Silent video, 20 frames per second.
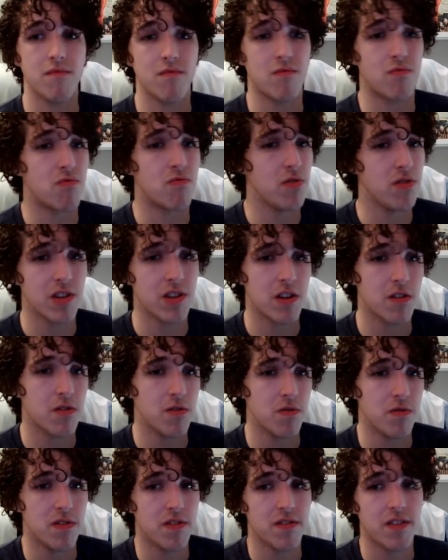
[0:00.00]
Really
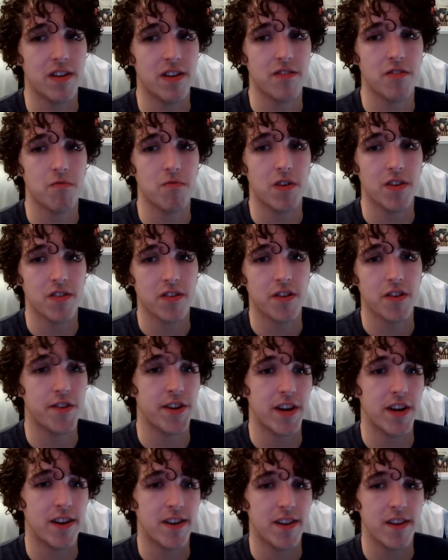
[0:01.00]
clueless as to what's going
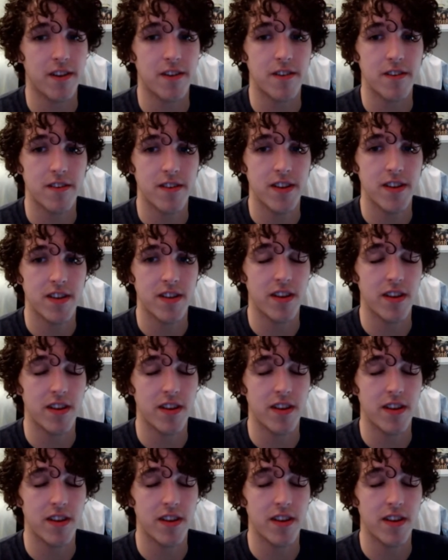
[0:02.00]
on here.